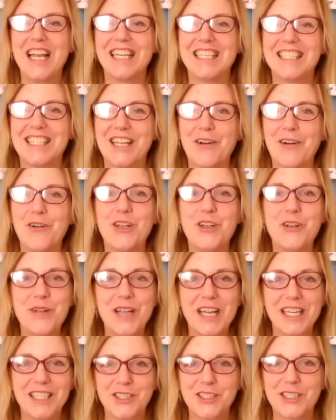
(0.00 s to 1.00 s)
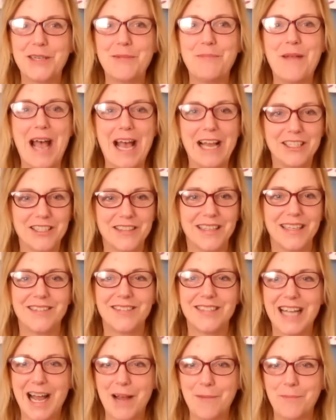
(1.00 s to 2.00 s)
So you can just imagine that you're
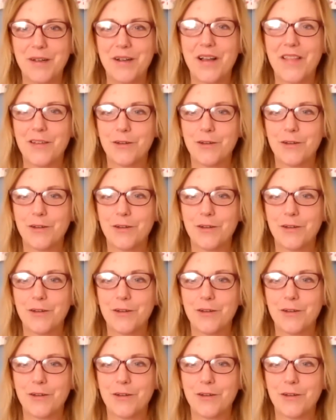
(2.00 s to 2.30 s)
tapping on